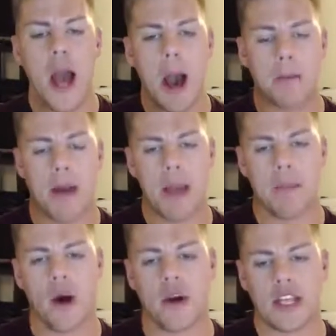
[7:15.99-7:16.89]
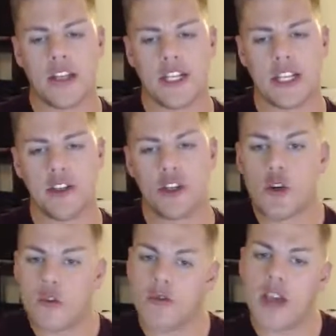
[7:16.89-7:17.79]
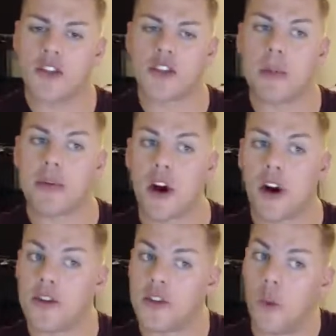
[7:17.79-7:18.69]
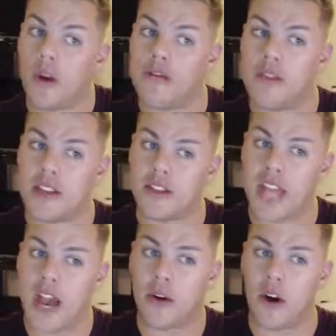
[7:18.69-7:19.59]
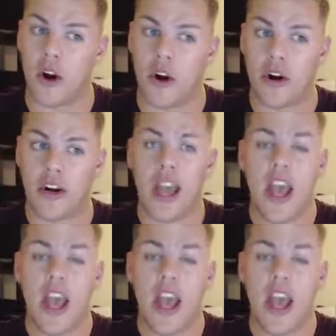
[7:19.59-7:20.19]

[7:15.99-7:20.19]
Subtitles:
my opponent did 2 face-up cards and 1 face-down card.